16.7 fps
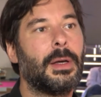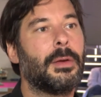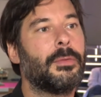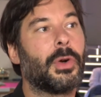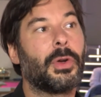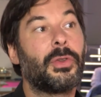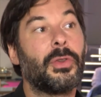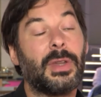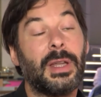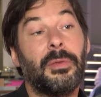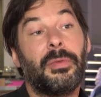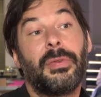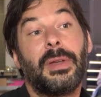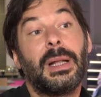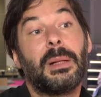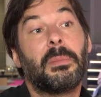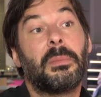Versus in
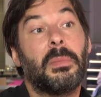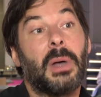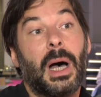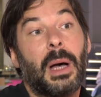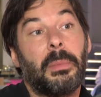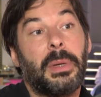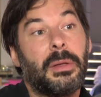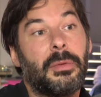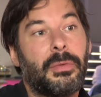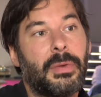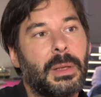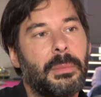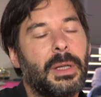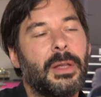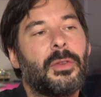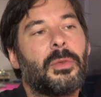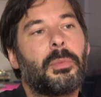film, I mean,
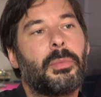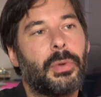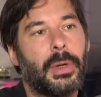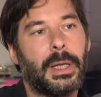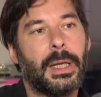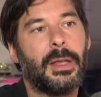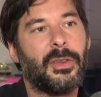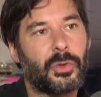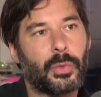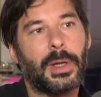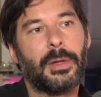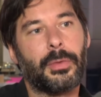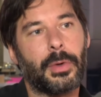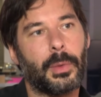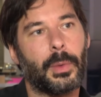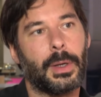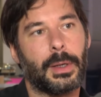film is pretty
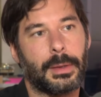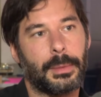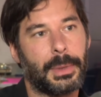straightforward,